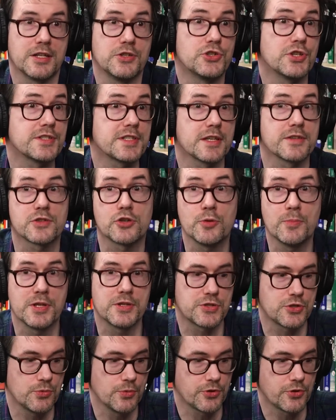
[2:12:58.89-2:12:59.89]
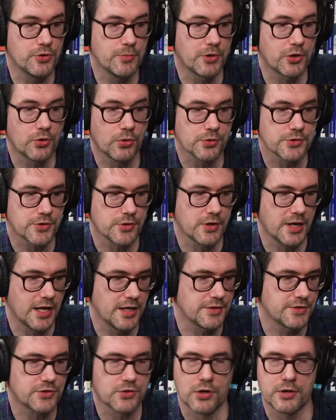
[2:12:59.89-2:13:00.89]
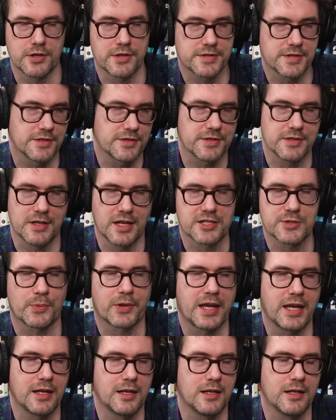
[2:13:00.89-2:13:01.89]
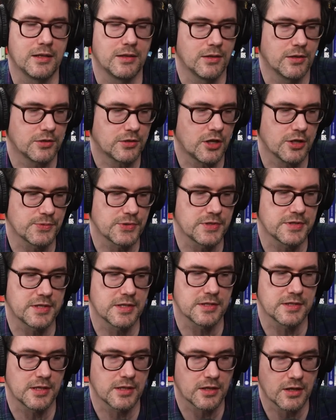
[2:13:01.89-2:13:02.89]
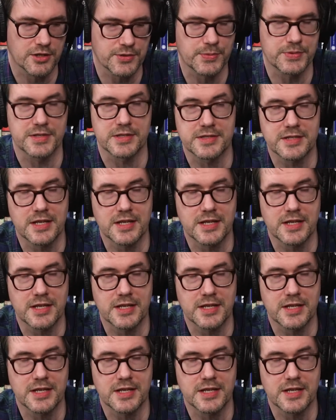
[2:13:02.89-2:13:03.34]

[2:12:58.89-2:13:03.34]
just as humans do with human culture, as Tarnas is explicated in the Cosmos, Cosmos and